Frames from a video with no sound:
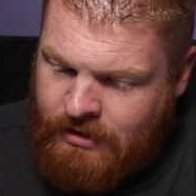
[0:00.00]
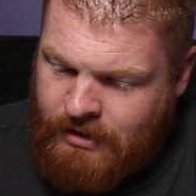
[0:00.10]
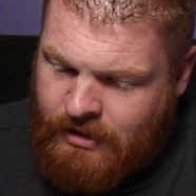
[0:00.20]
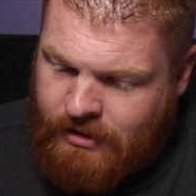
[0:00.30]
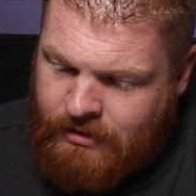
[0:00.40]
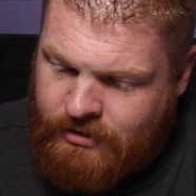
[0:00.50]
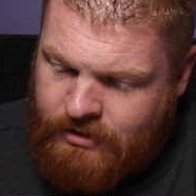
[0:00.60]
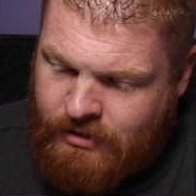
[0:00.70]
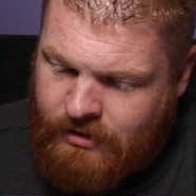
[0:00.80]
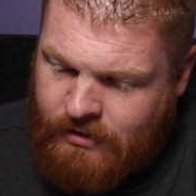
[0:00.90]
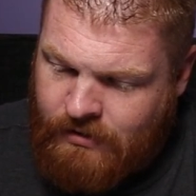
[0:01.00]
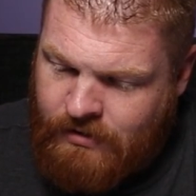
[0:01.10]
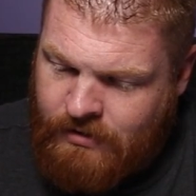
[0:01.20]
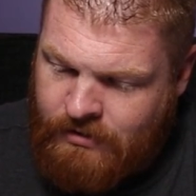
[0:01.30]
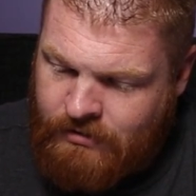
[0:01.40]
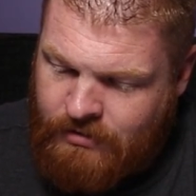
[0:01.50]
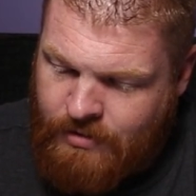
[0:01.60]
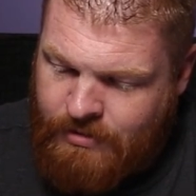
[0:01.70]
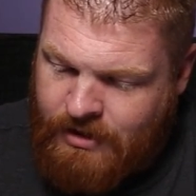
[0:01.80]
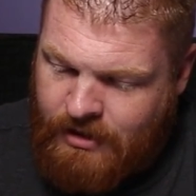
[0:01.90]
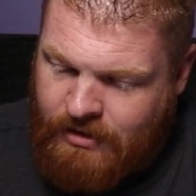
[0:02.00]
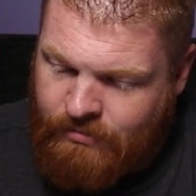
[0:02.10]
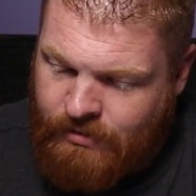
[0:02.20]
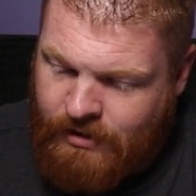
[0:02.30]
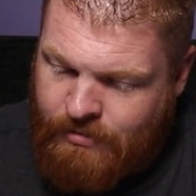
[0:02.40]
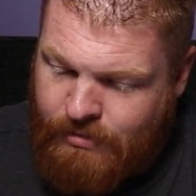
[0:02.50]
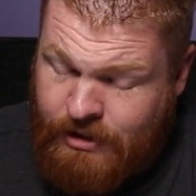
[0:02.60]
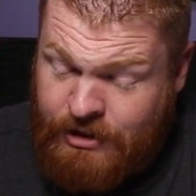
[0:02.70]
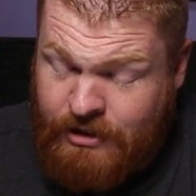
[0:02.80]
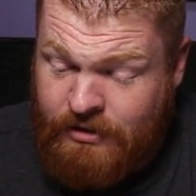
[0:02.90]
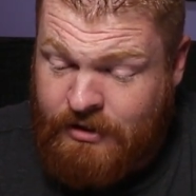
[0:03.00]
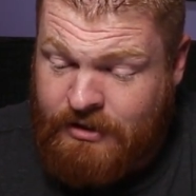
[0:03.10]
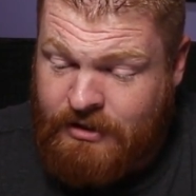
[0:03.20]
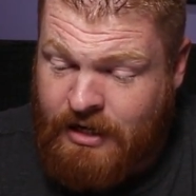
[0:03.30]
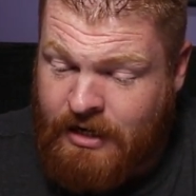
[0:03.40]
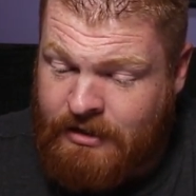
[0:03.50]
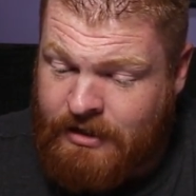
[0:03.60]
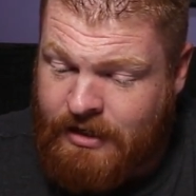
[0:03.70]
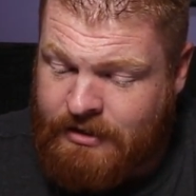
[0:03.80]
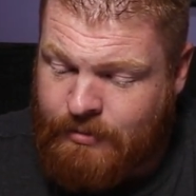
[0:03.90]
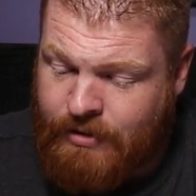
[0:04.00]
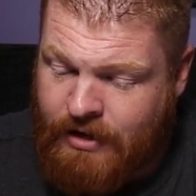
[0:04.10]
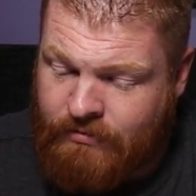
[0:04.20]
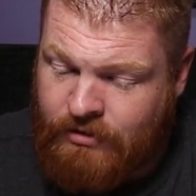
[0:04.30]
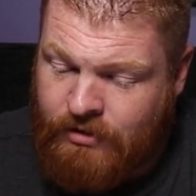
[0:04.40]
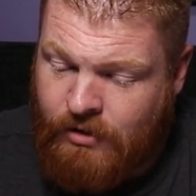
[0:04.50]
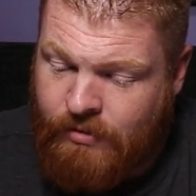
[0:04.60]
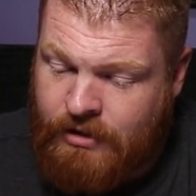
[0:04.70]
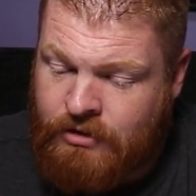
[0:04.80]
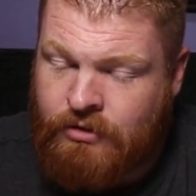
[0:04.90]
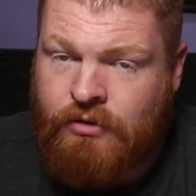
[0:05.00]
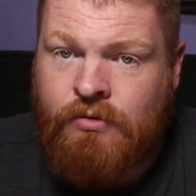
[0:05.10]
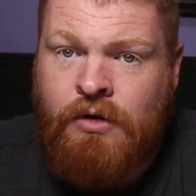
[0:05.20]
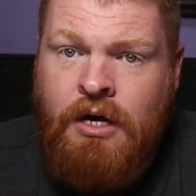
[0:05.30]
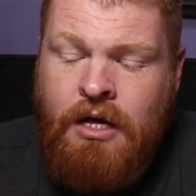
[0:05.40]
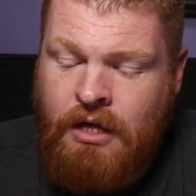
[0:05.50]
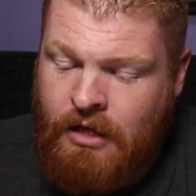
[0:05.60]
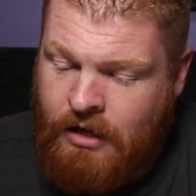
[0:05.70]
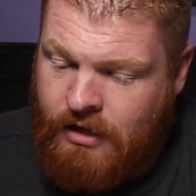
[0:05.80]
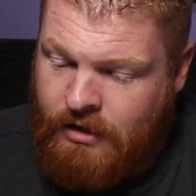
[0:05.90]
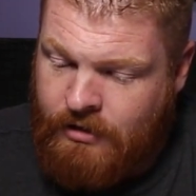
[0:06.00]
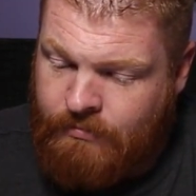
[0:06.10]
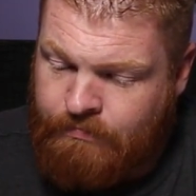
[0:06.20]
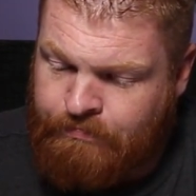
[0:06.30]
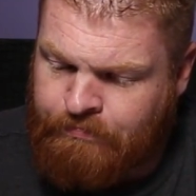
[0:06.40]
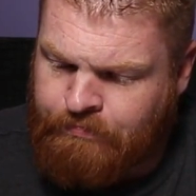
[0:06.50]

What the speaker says: Yeah, so I mean, nothing really much here in the settings. I guess I'm going to have to go into connect